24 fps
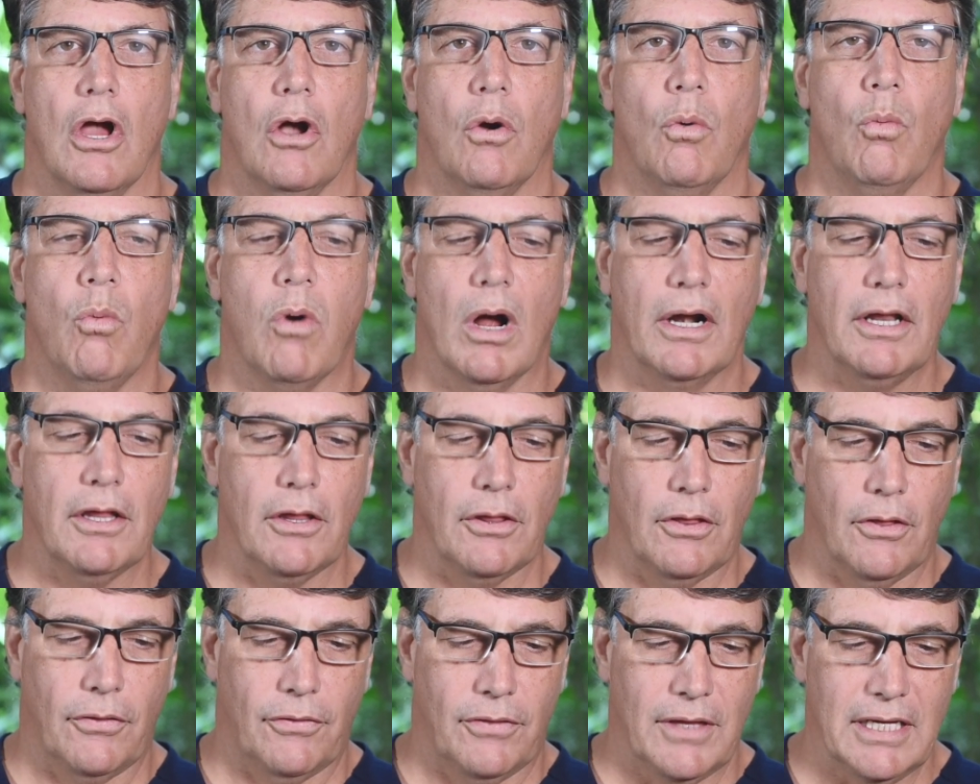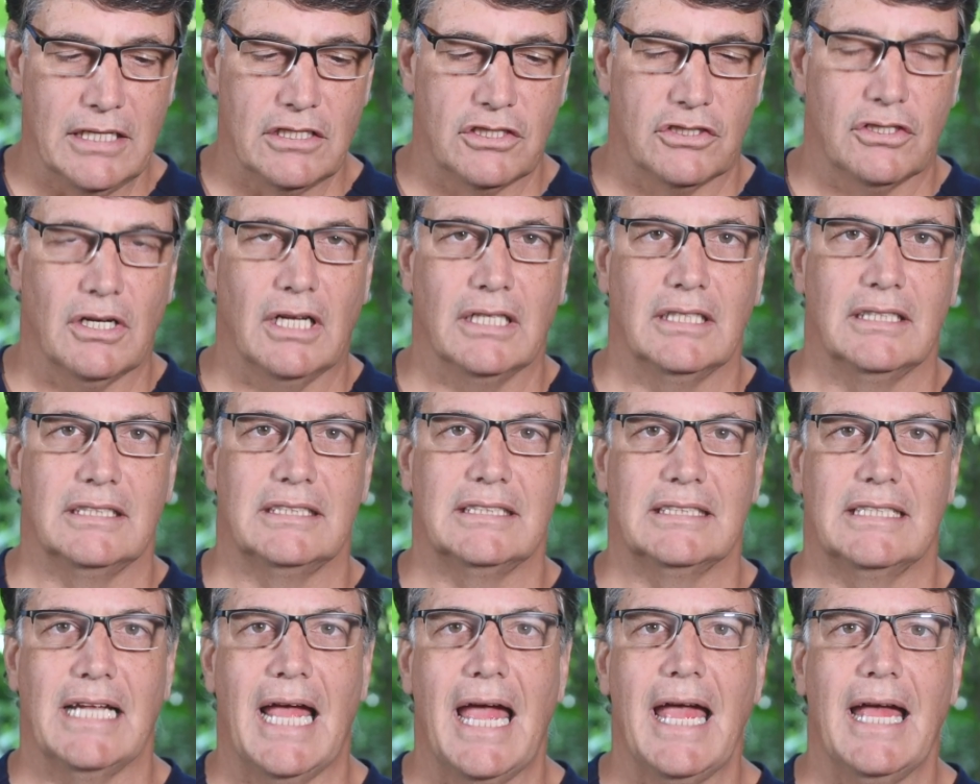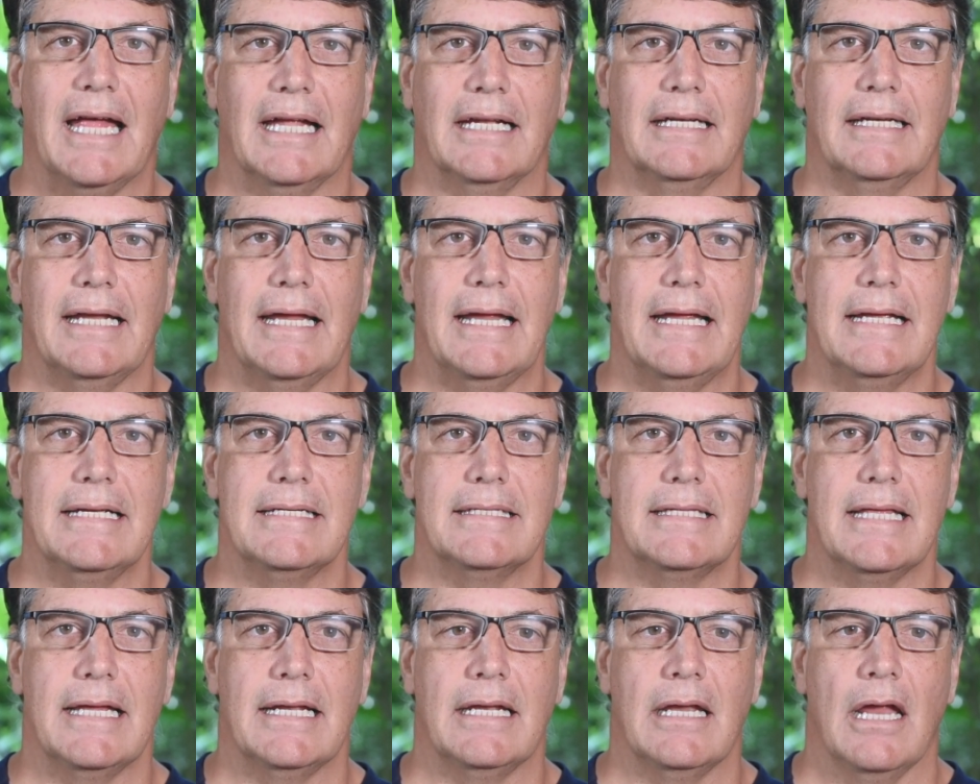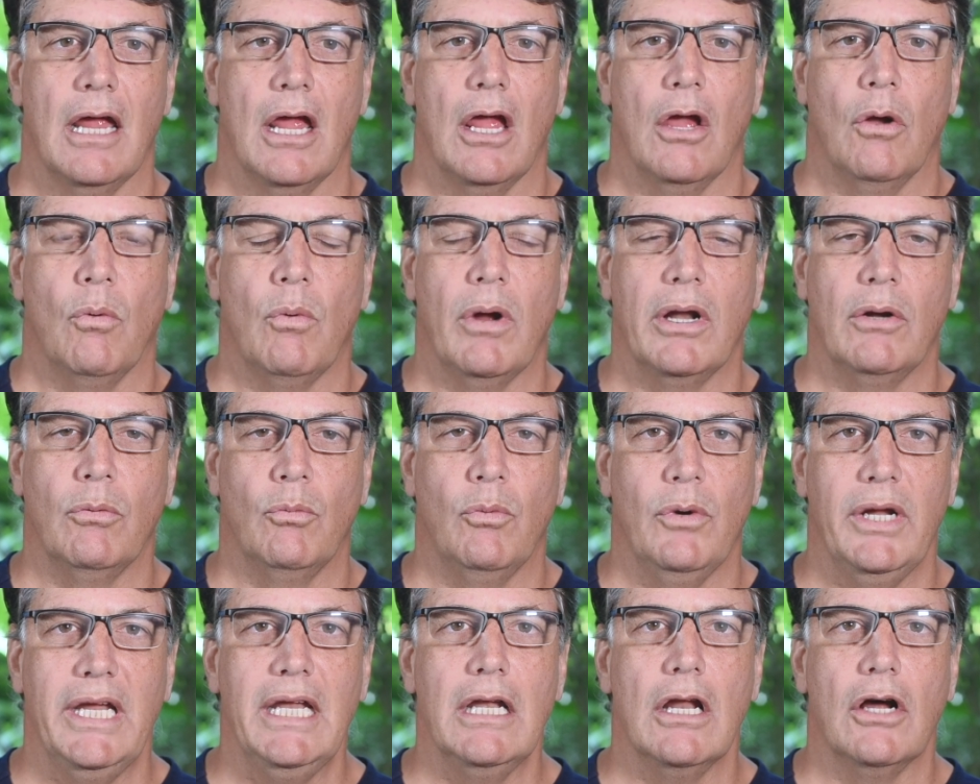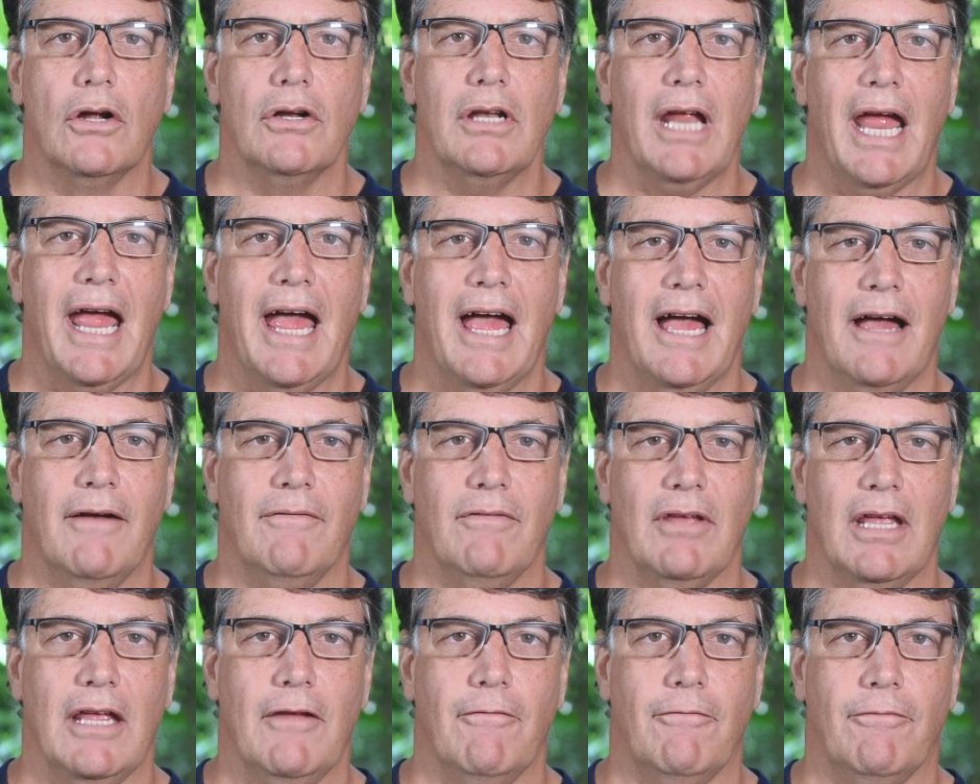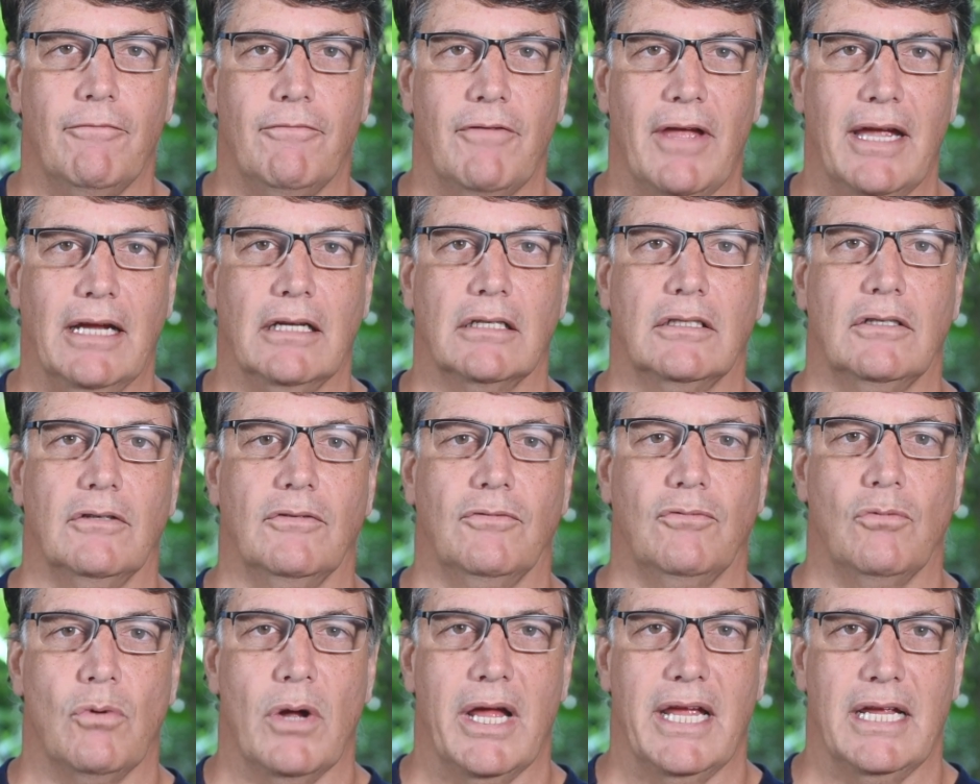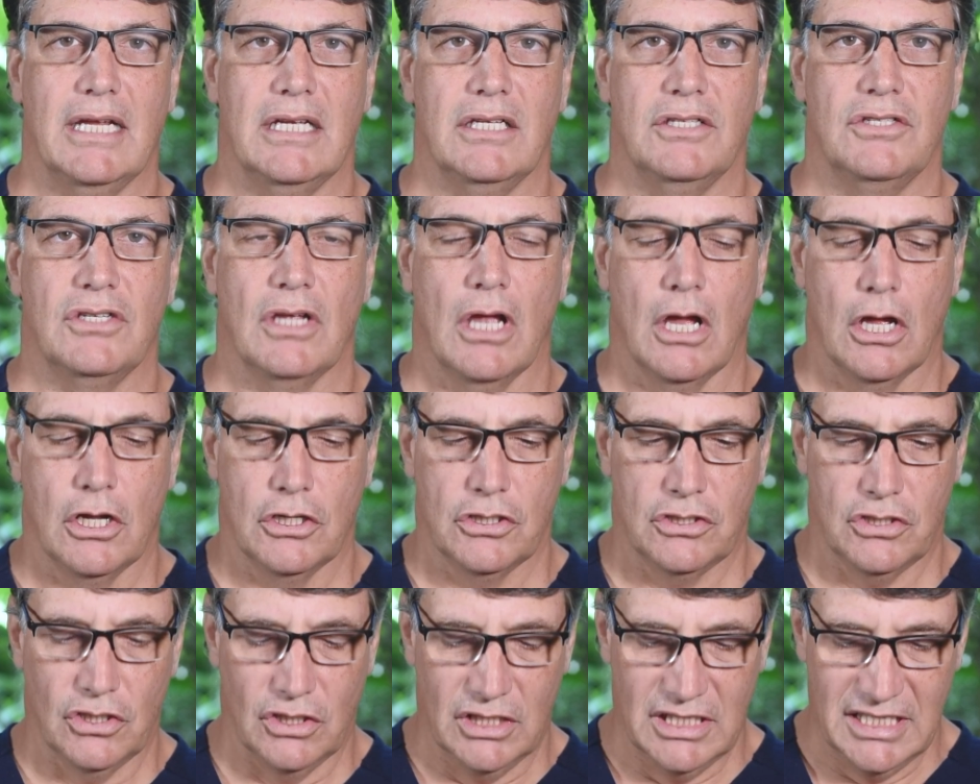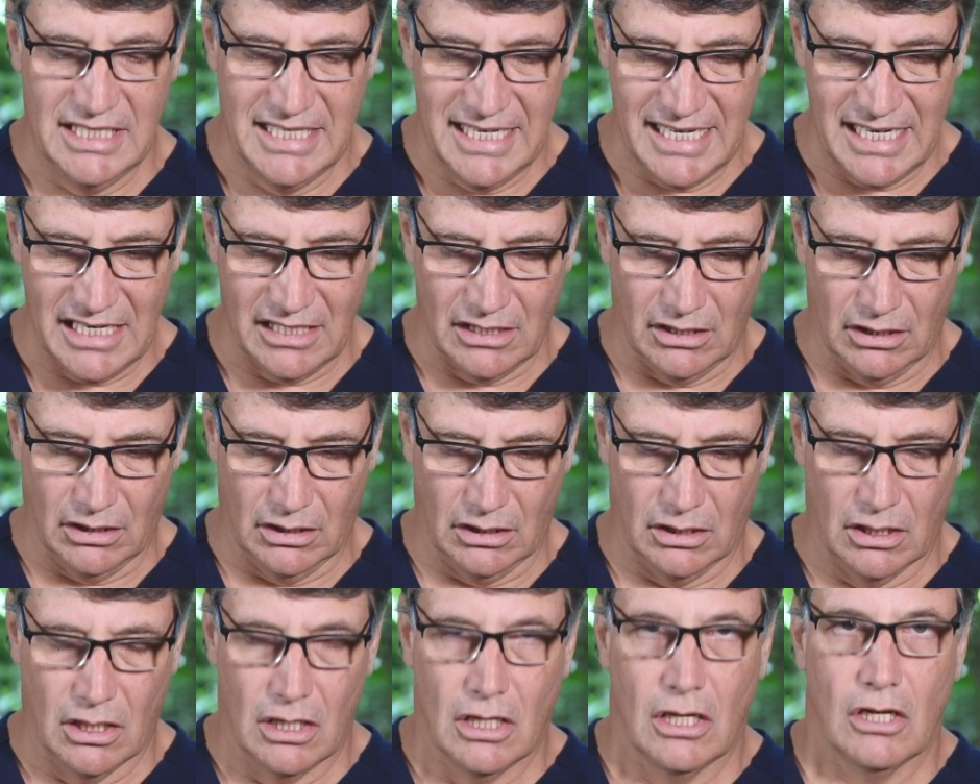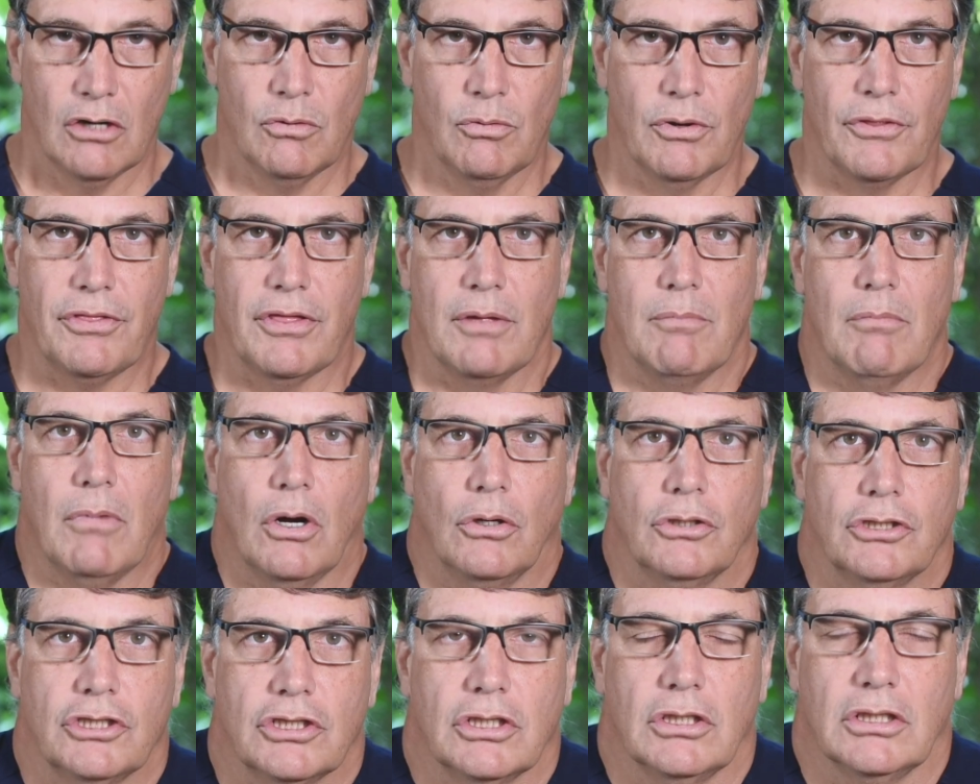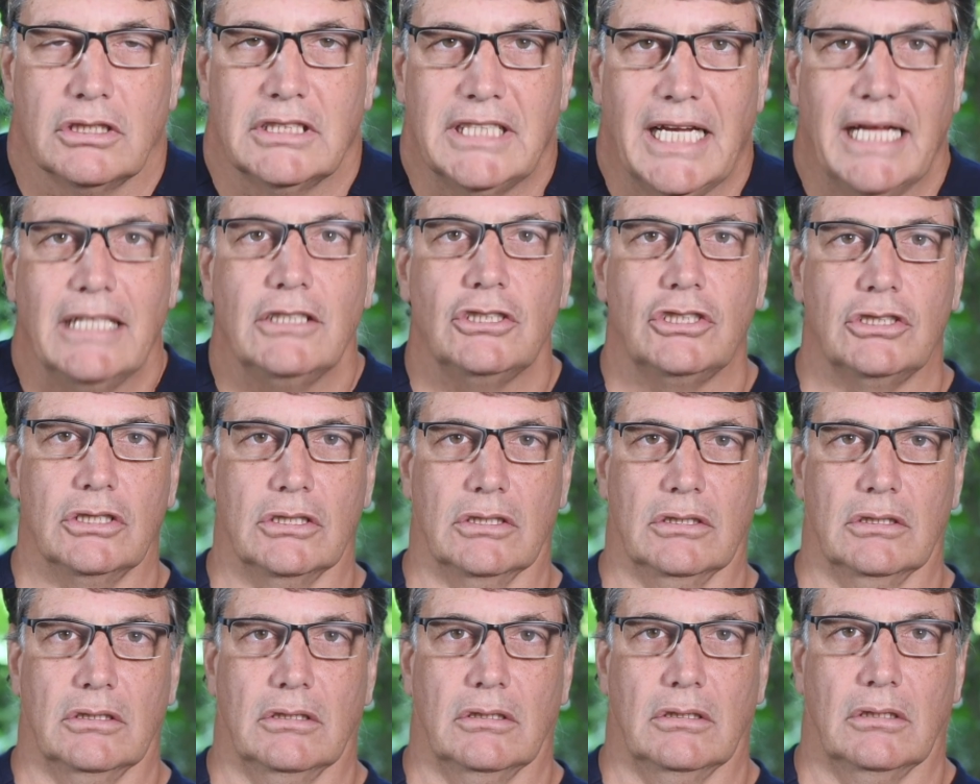one of the things to understand is that when we don't have effective ways to deal with emotional tension,